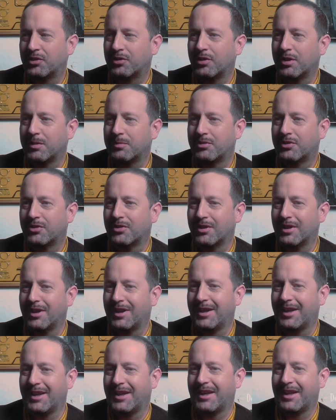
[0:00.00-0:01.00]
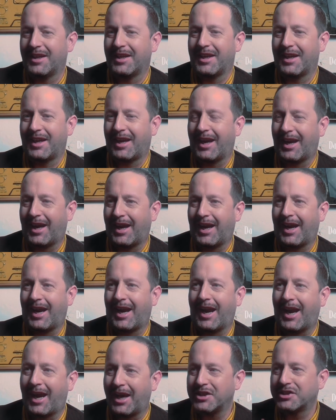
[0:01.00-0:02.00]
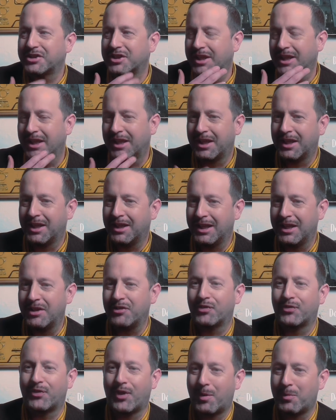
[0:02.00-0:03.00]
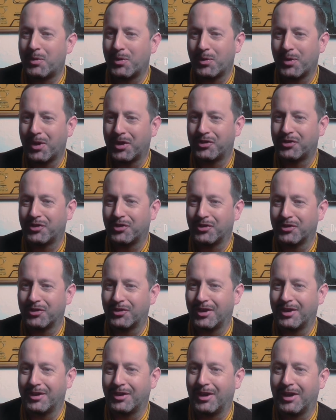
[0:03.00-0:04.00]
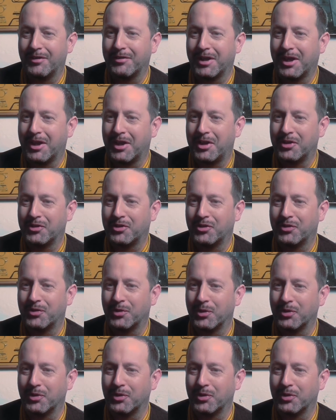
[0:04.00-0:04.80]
script actually leaves far more questions than you'll ever get answers